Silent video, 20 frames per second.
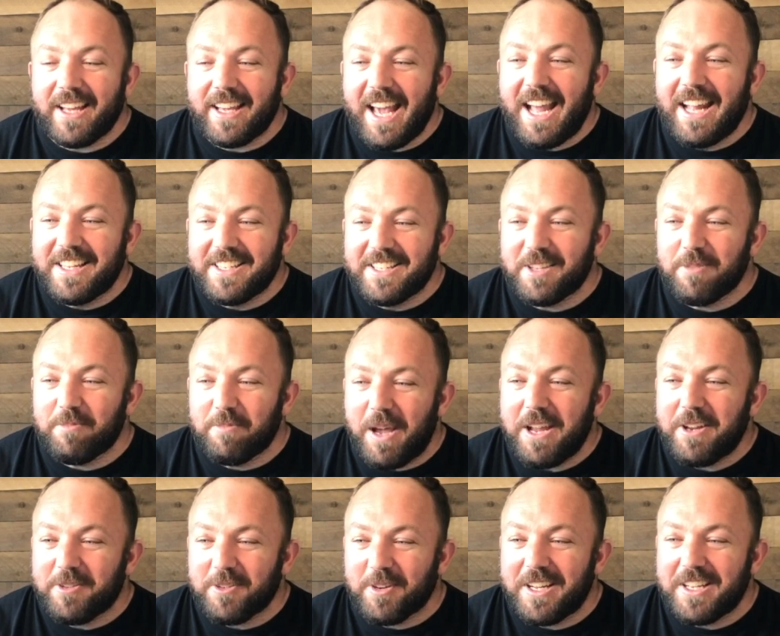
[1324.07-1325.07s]
against the
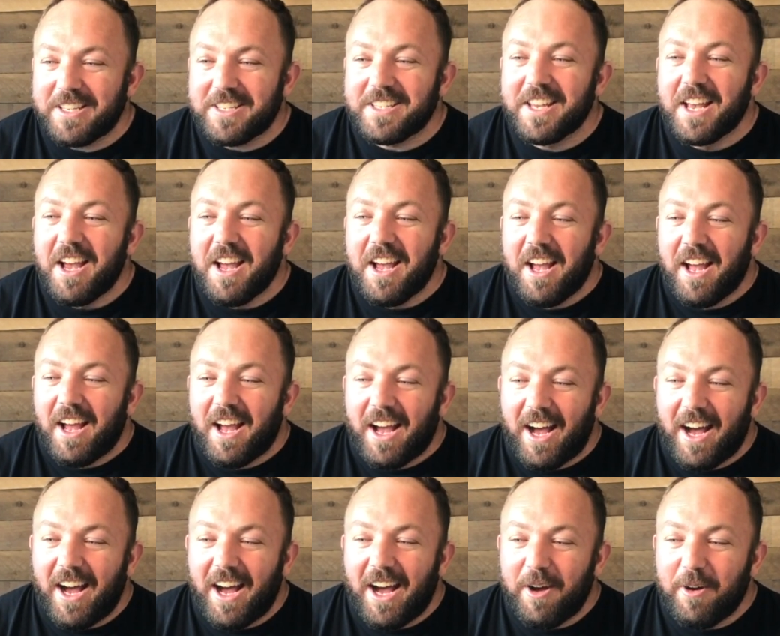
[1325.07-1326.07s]
Patriots.
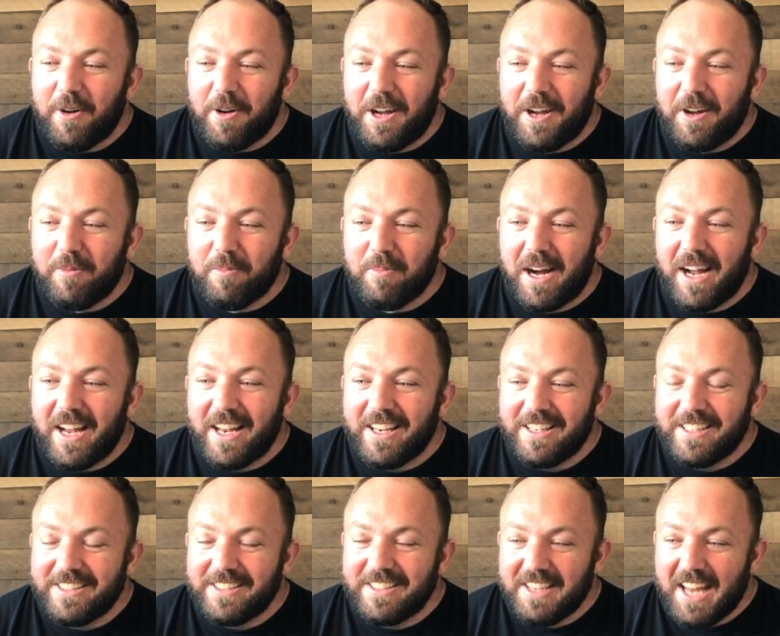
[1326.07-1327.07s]

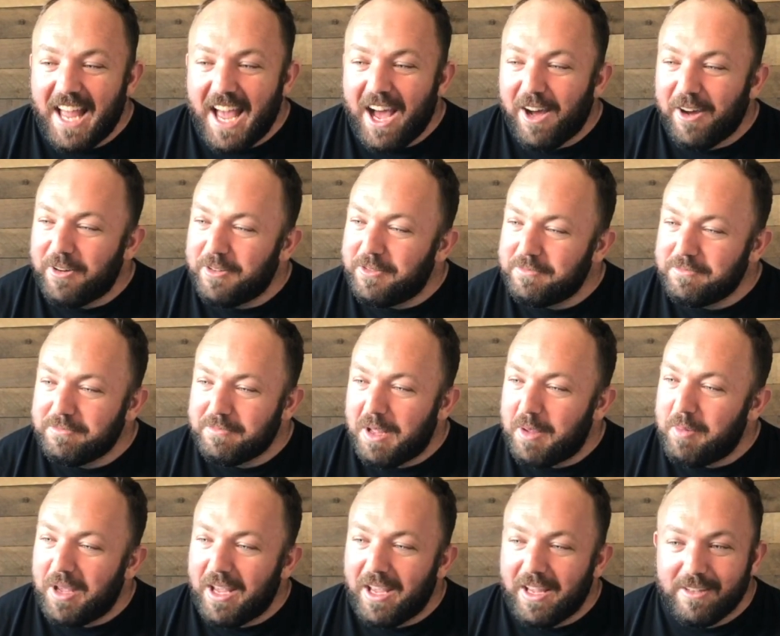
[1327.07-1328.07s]
But now,
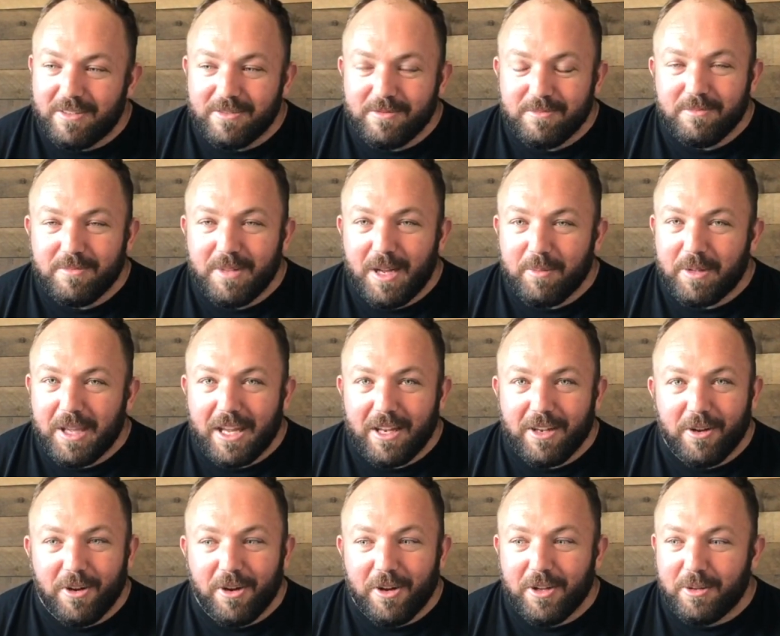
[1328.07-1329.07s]
maybe I'm
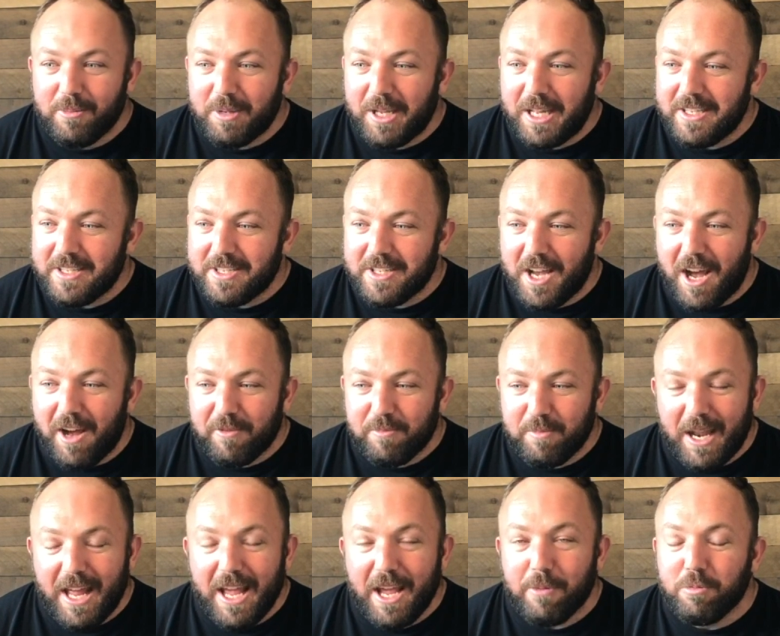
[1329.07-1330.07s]
getting old, I'm getting soft,
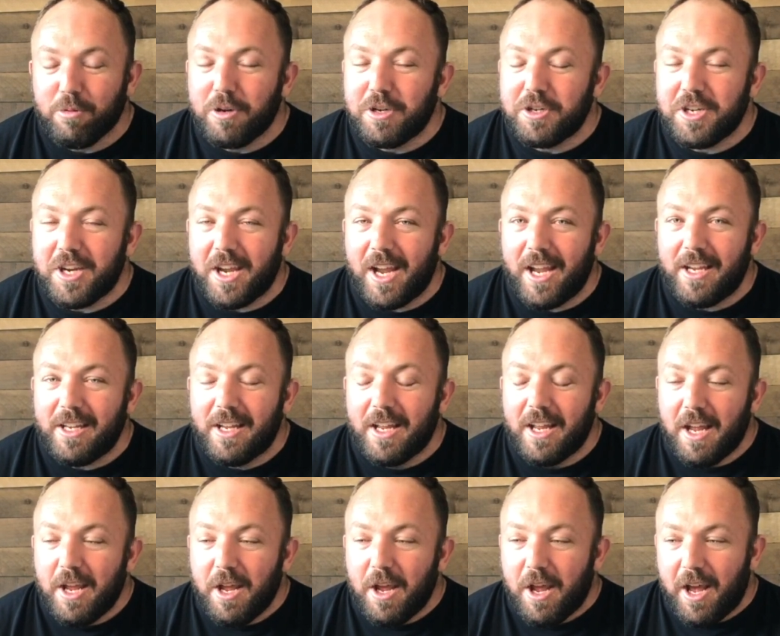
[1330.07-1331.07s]
but I appreciate
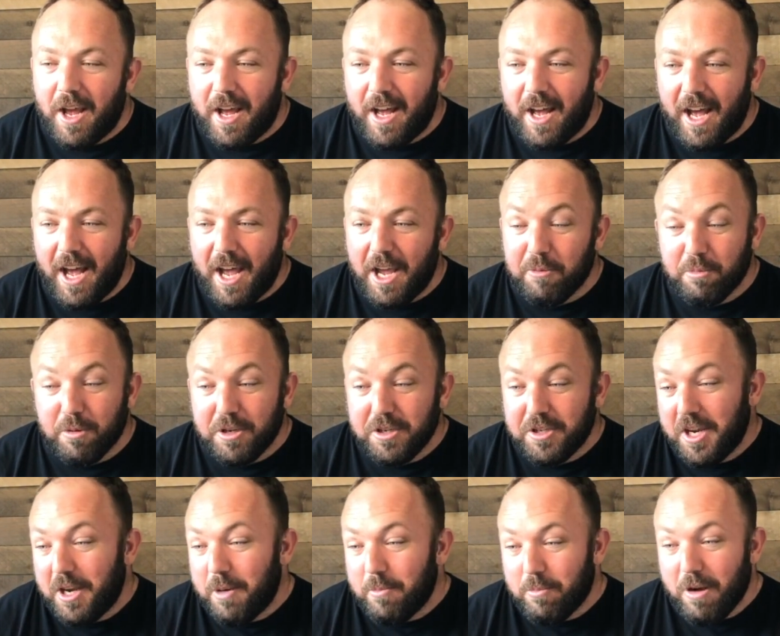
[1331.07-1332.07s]

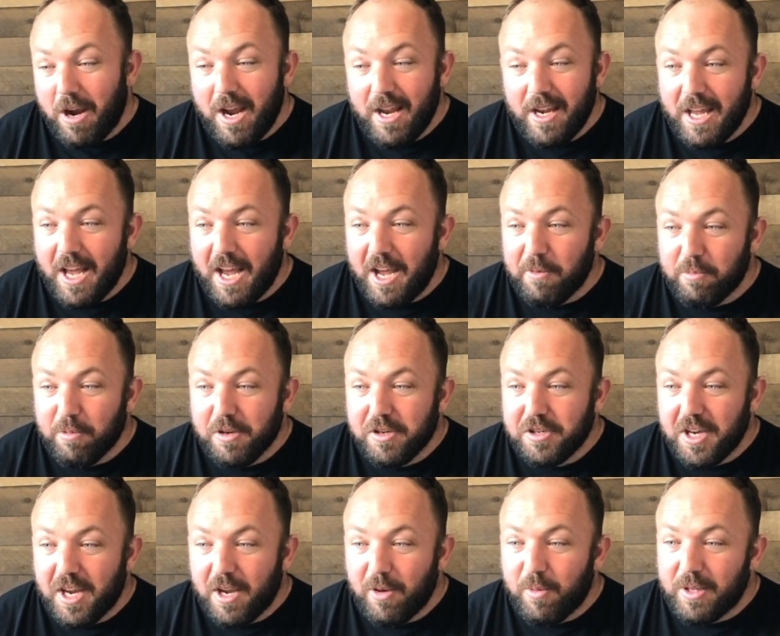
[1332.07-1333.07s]
Brady. I
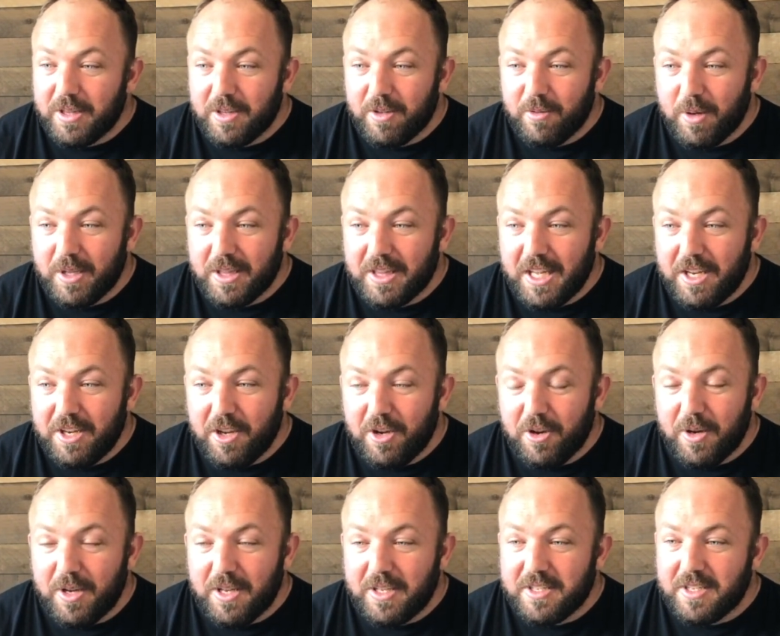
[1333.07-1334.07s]
appreciate what they
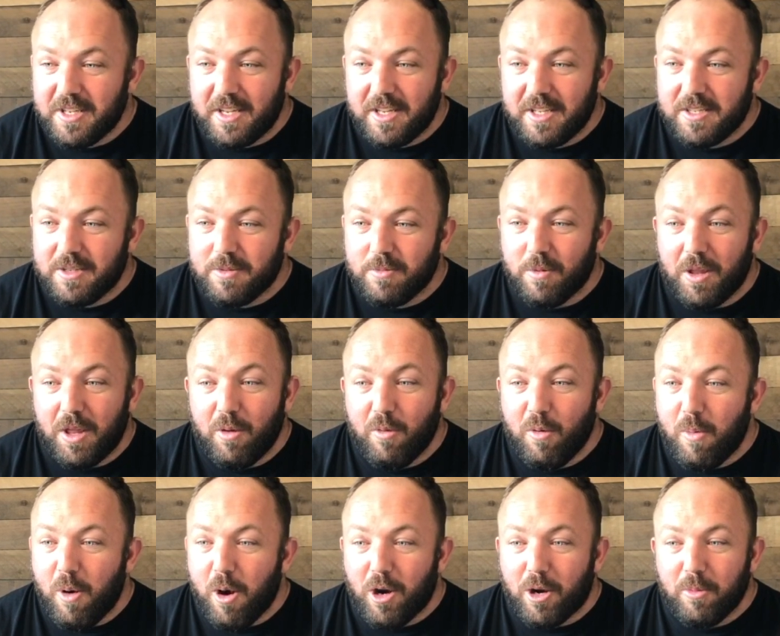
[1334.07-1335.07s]
do. It's really
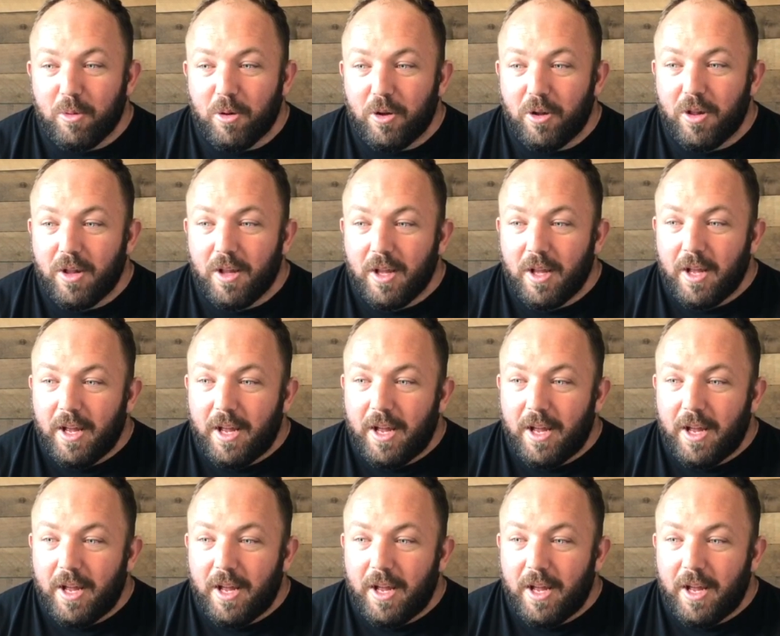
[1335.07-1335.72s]
remarkable.